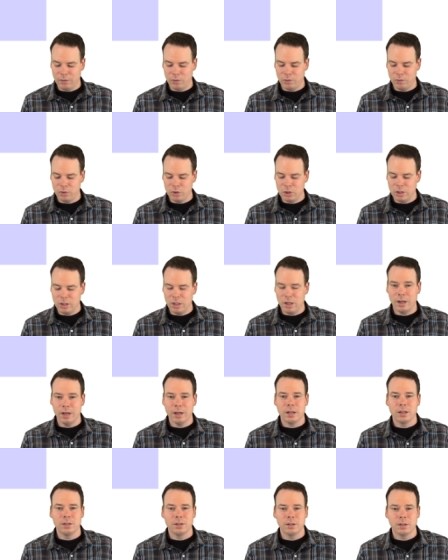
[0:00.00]
over g, I
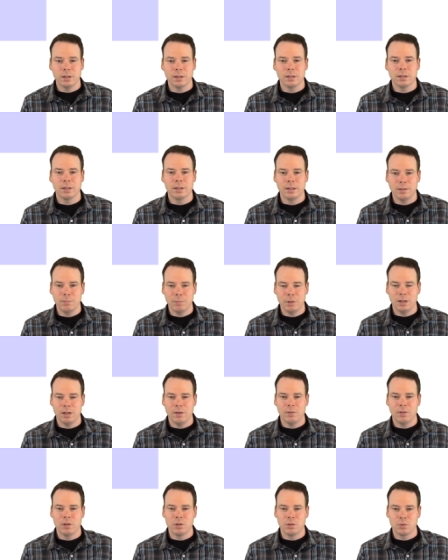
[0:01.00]
can look at the limit
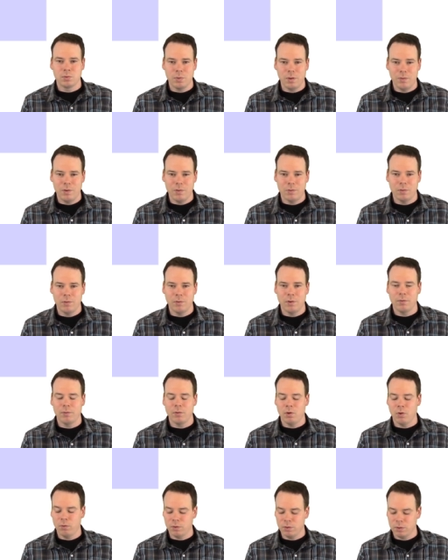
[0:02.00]
of the derivative of f
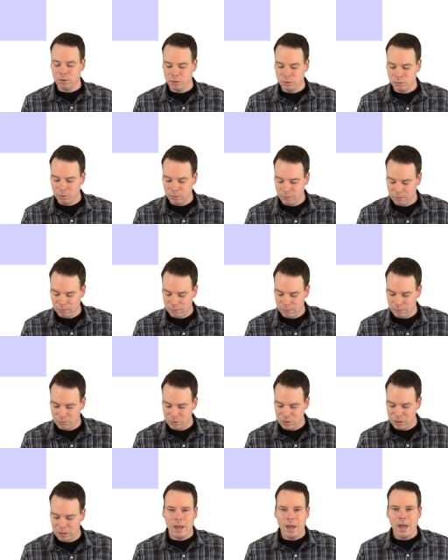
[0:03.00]
over the derivative of
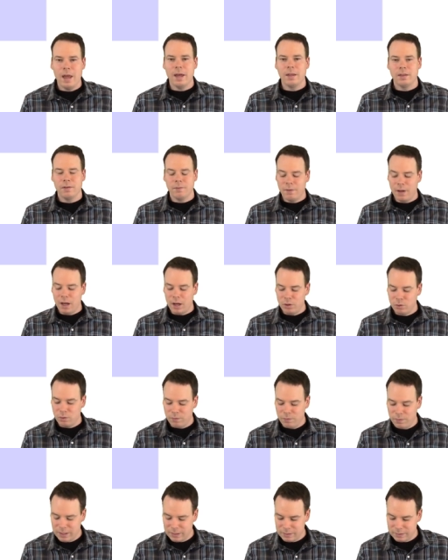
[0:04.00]
g. And the value
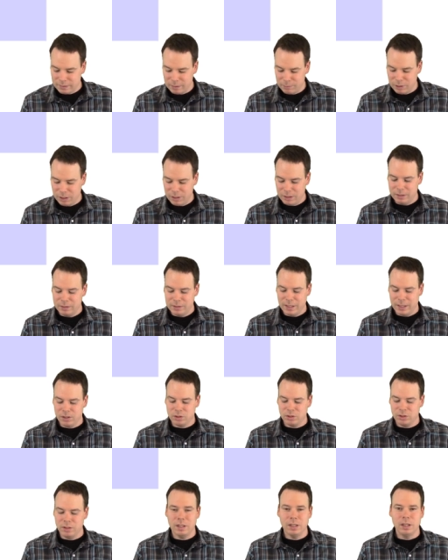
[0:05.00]
of this limit is
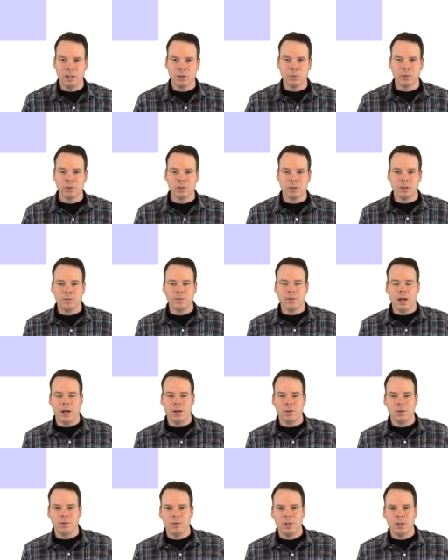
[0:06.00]
actually equal to the
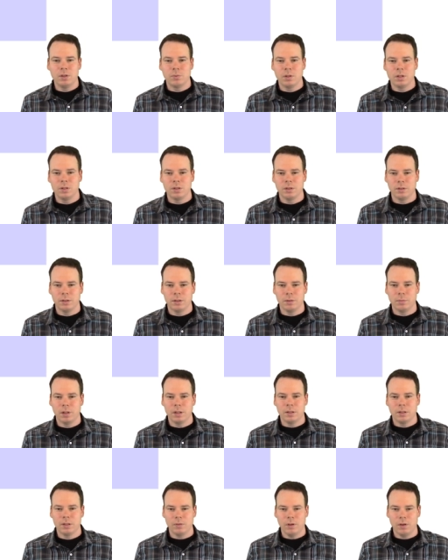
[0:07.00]
value of the original
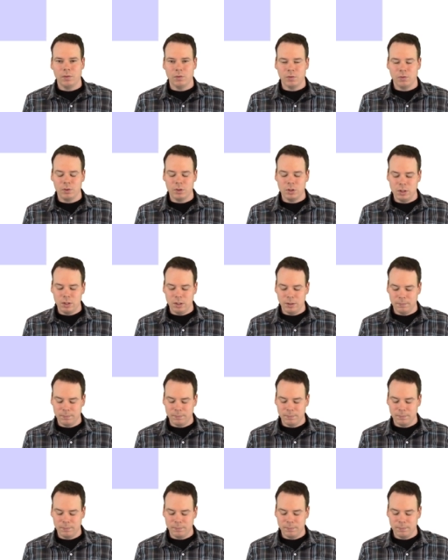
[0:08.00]
limit of f over g.